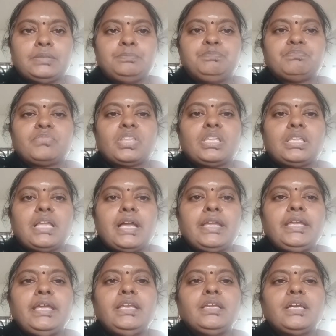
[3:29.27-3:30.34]

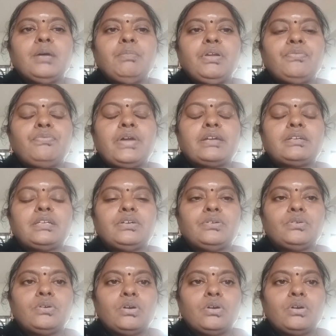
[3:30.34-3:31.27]
The income effect